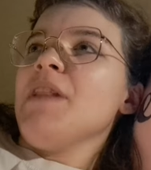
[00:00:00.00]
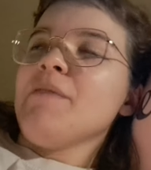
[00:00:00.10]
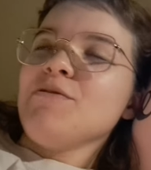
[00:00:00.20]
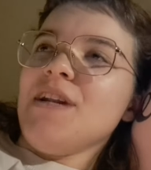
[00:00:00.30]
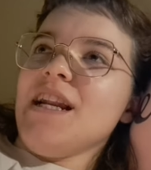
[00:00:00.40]
But that
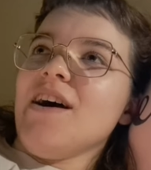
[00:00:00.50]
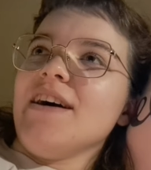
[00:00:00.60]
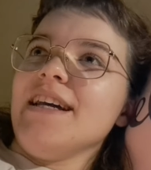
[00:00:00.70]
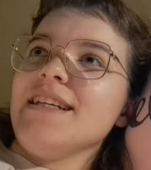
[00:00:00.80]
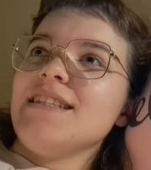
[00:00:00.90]
was really
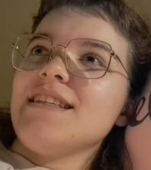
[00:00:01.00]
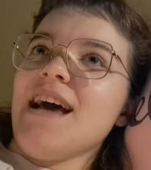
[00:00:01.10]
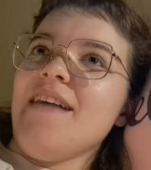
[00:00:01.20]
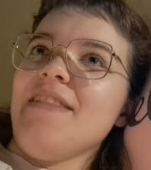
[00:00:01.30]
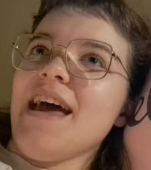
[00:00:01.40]
nice.
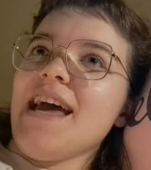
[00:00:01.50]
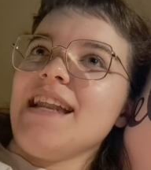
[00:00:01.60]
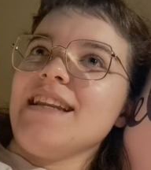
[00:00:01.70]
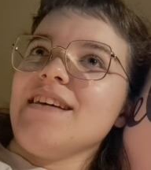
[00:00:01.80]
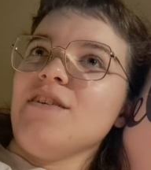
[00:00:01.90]
And
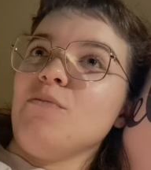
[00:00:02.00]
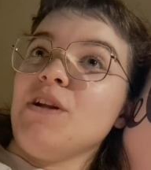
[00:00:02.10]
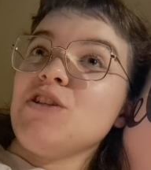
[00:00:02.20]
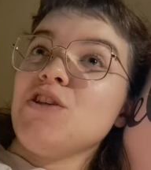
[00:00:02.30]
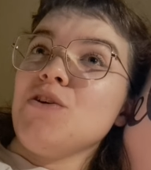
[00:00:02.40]
then
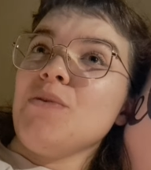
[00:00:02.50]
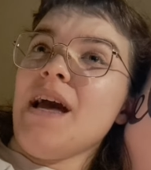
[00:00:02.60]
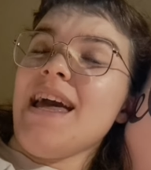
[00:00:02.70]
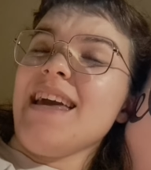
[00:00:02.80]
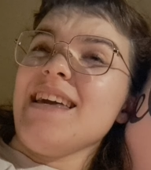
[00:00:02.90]
went to
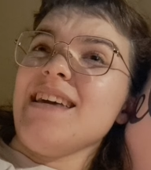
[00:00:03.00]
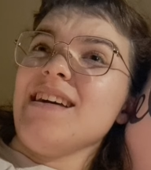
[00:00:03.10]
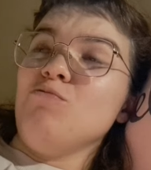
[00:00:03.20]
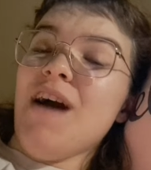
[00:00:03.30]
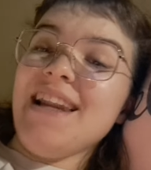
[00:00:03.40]
a
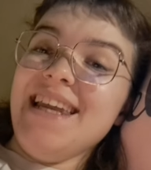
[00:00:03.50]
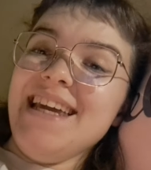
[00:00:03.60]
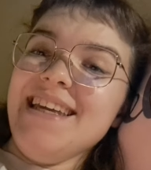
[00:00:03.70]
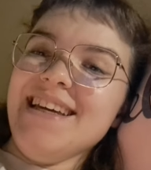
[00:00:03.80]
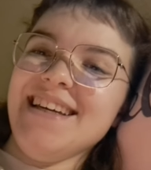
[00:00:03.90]

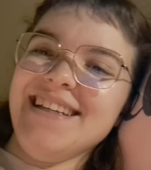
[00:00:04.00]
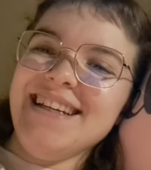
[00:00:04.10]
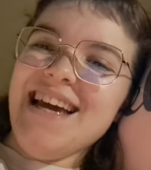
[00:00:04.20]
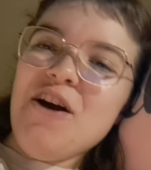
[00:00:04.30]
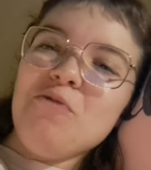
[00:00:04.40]
rally
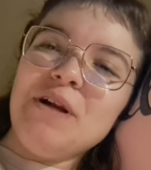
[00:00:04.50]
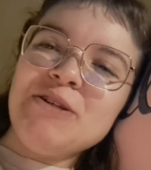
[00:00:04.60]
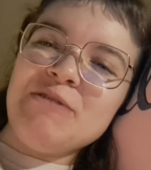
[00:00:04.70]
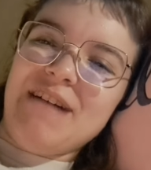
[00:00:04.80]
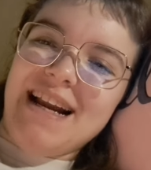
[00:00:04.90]

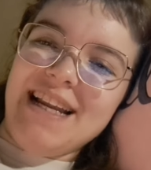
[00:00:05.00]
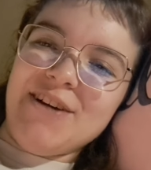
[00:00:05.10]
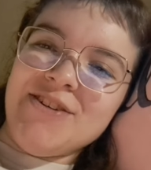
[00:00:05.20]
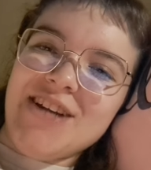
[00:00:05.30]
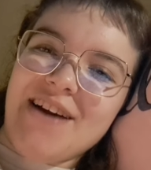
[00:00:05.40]

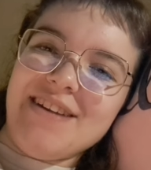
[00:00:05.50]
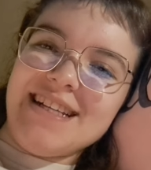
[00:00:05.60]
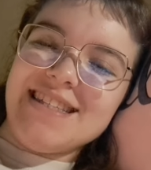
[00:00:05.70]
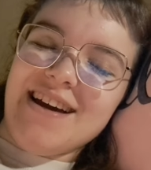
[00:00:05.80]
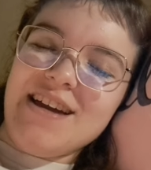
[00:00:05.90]
on Downing
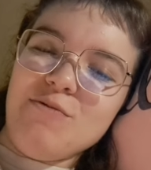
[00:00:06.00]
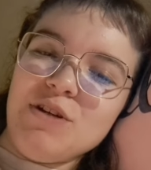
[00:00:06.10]
site,